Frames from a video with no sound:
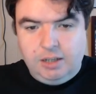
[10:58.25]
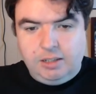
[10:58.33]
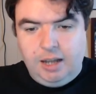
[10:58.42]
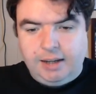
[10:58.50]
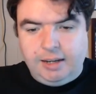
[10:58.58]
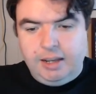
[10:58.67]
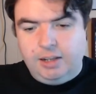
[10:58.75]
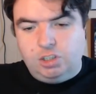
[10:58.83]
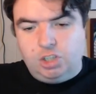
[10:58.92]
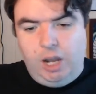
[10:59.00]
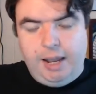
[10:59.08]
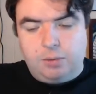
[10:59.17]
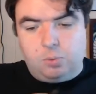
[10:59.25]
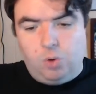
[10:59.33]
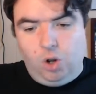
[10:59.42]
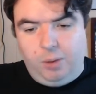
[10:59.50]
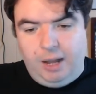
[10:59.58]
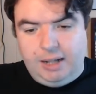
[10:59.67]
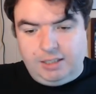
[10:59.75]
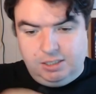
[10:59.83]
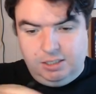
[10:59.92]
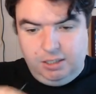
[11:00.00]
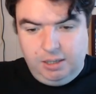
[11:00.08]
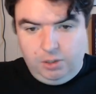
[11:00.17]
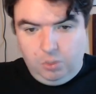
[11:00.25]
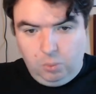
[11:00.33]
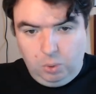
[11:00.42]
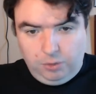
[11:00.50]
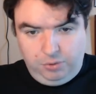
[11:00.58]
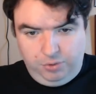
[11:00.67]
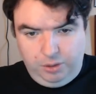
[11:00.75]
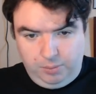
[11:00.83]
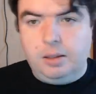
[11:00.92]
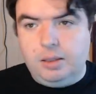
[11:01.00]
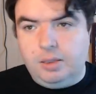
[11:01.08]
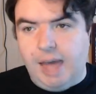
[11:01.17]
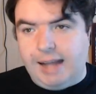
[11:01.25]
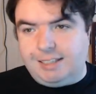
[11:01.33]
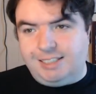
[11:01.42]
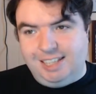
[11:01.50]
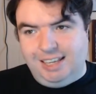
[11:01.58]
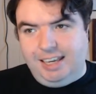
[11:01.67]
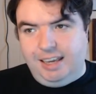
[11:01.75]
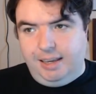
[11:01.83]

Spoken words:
not giant robots in a war film. That's the key.